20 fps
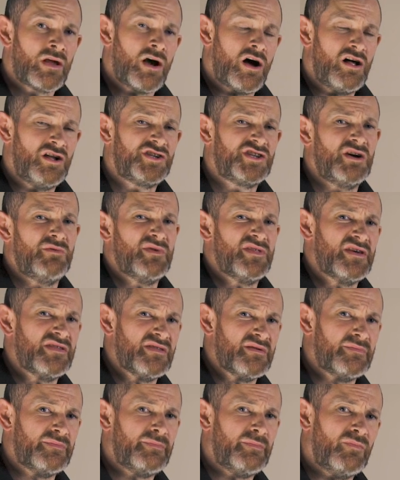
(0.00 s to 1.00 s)
Also within
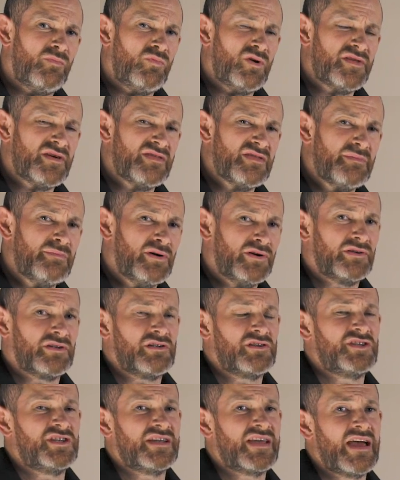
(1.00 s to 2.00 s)
the
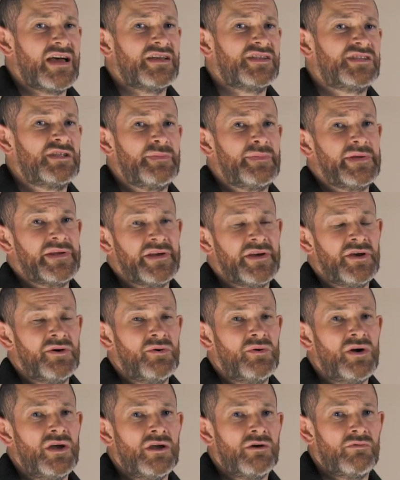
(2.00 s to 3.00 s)
bundles you get a
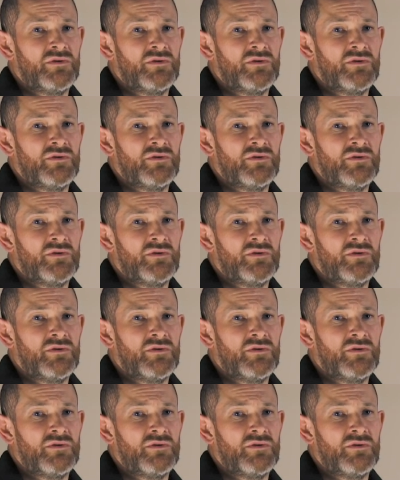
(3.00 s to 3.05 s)
CPU,